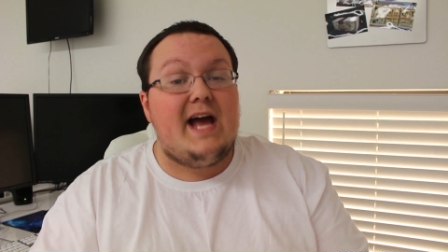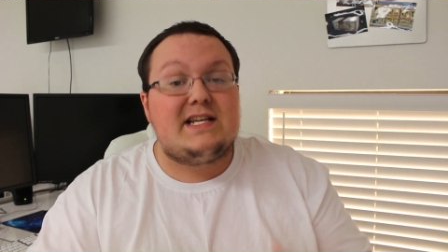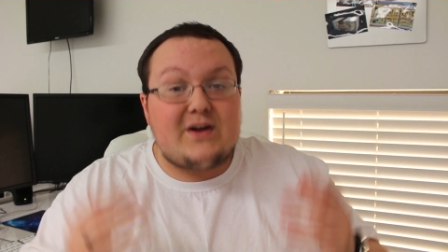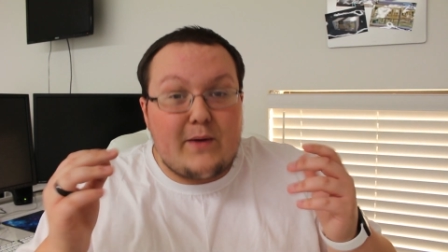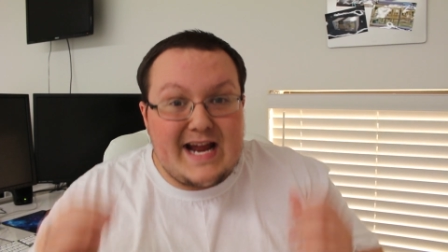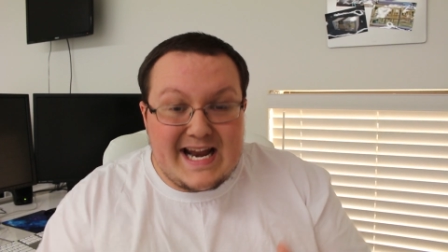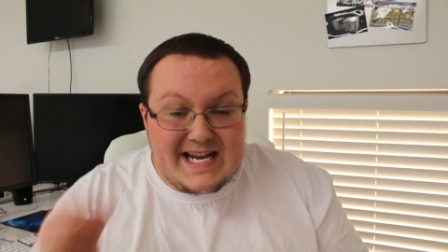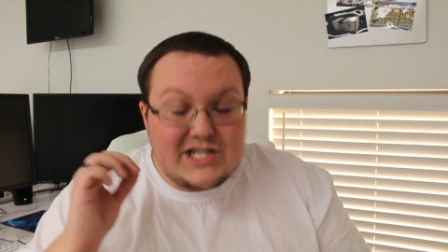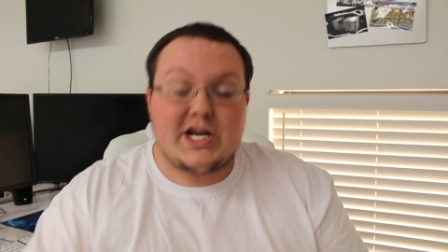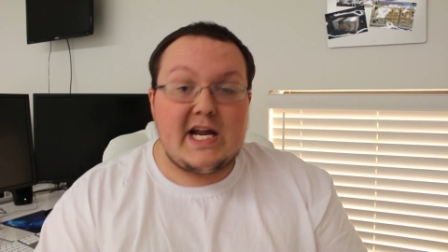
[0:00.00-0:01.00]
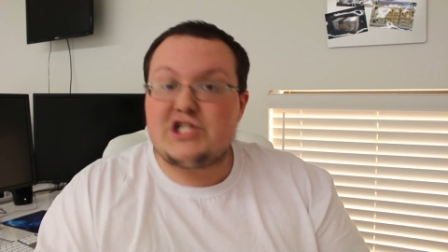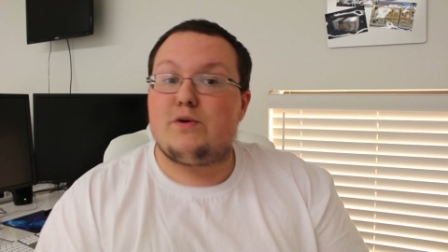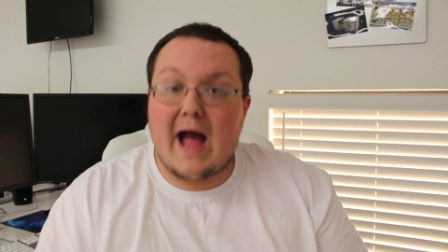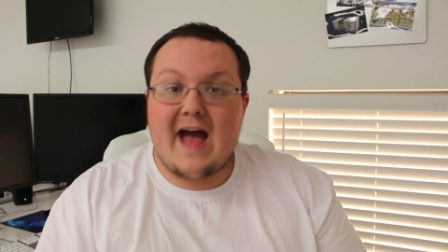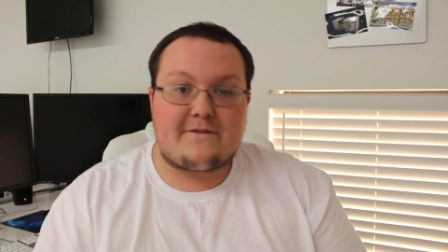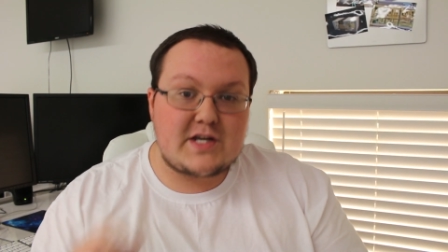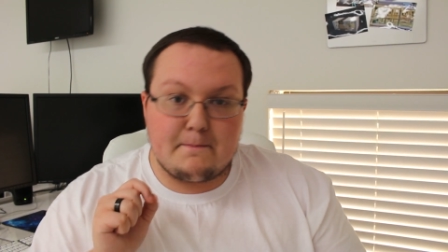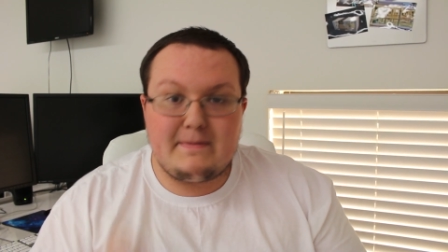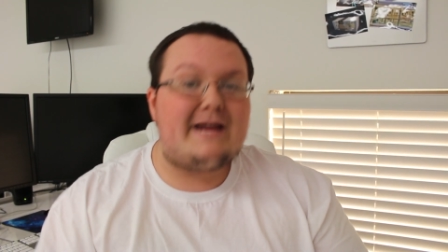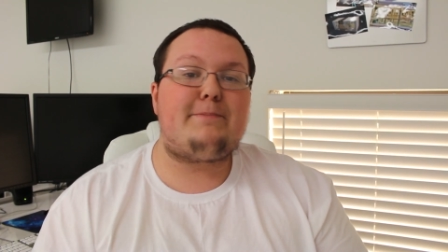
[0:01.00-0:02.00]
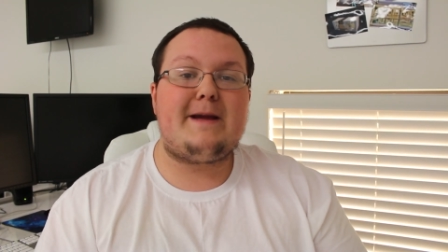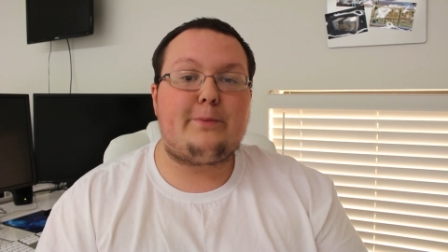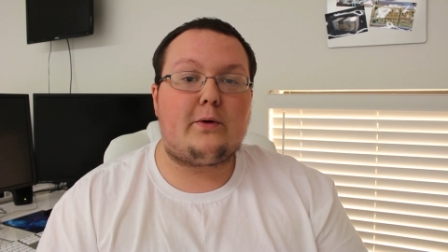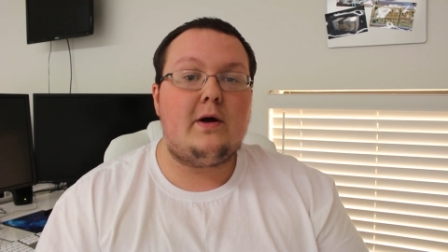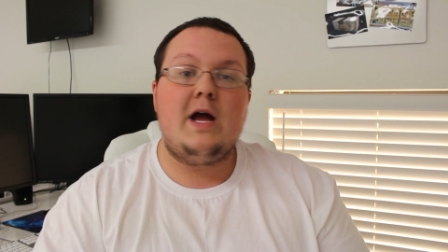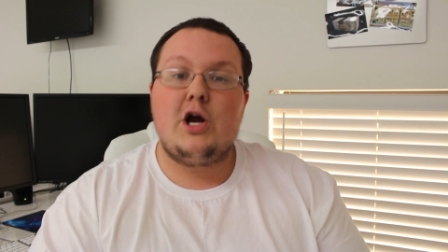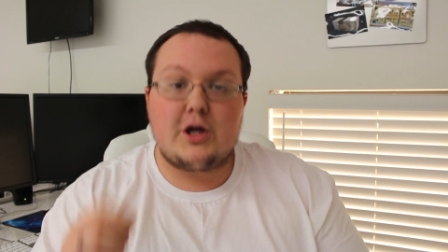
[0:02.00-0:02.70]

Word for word: So any chance you have to meet people